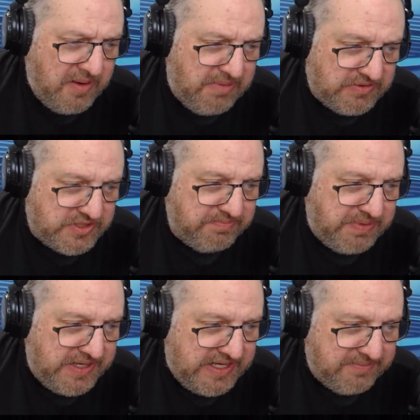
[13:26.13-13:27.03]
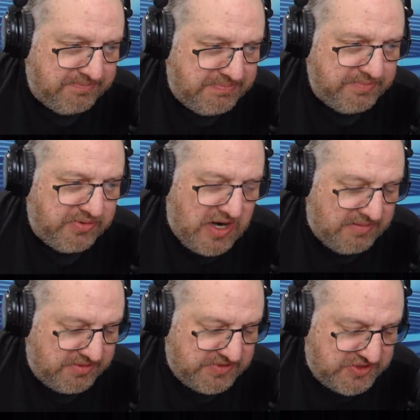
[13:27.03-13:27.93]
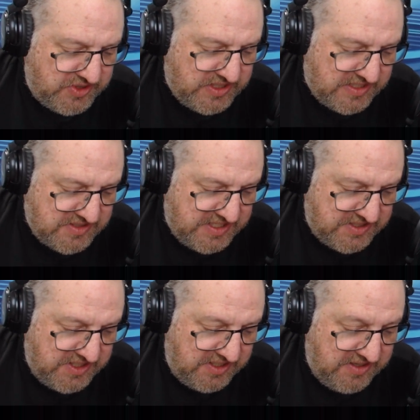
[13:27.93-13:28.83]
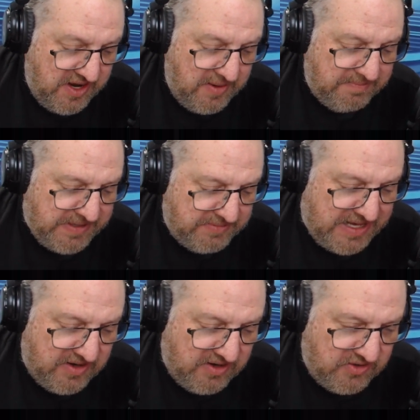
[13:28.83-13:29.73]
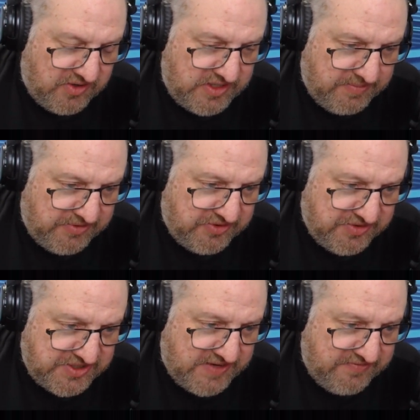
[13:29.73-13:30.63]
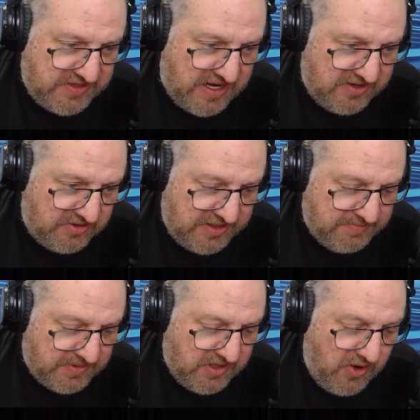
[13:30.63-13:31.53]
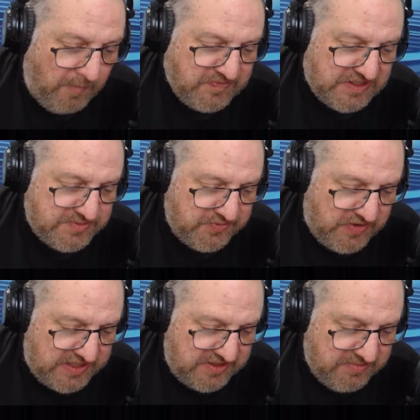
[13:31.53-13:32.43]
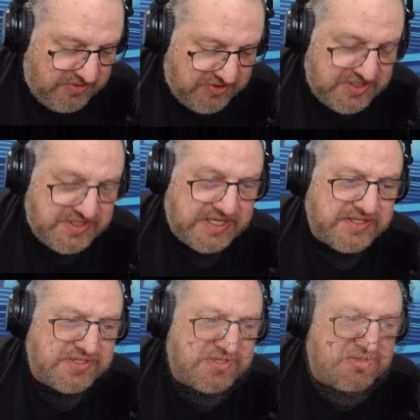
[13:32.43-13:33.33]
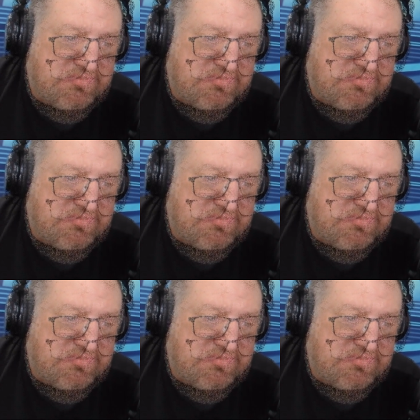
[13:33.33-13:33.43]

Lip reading: That was a big problem in 2018. Pick up that article on number 37 on our link below. Let's move on to number 36.